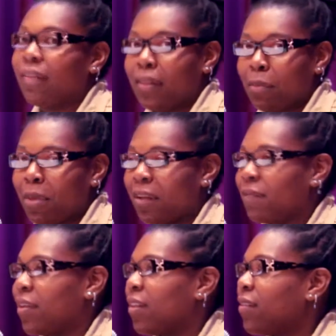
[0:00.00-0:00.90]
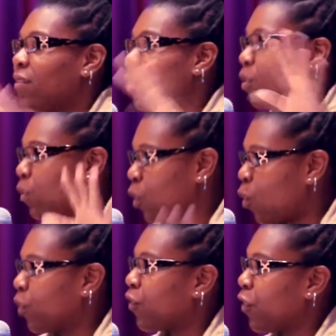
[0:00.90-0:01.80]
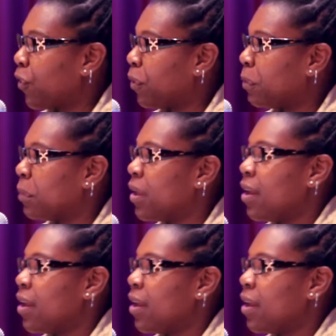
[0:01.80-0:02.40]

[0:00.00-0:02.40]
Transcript: see the benefits, long term.